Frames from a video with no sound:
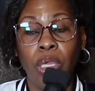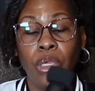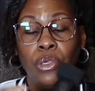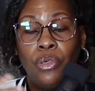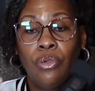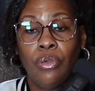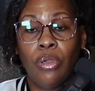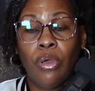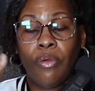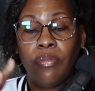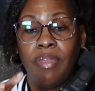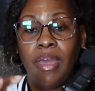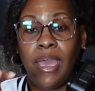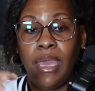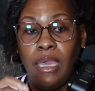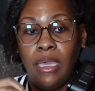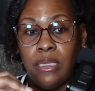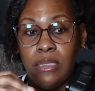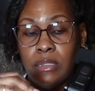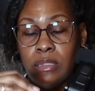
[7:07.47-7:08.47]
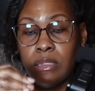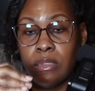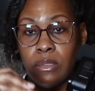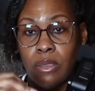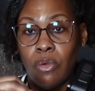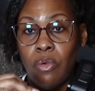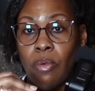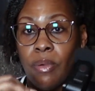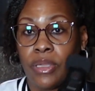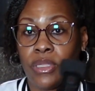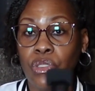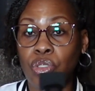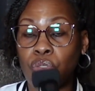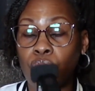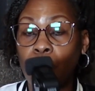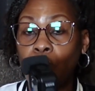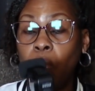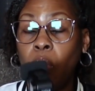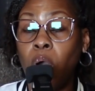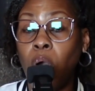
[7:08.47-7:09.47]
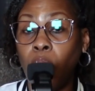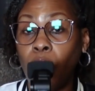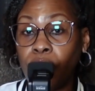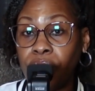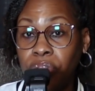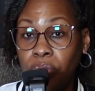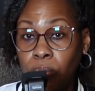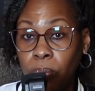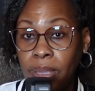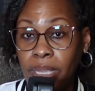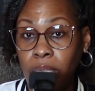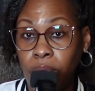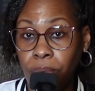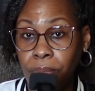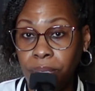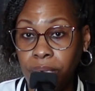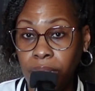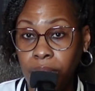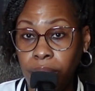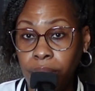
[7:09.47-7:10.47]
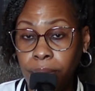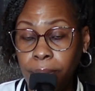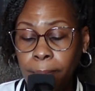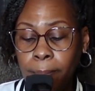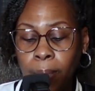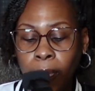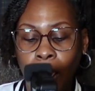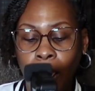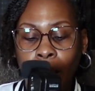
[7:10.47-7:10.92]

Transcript: you know, that is going to hold the weight on there.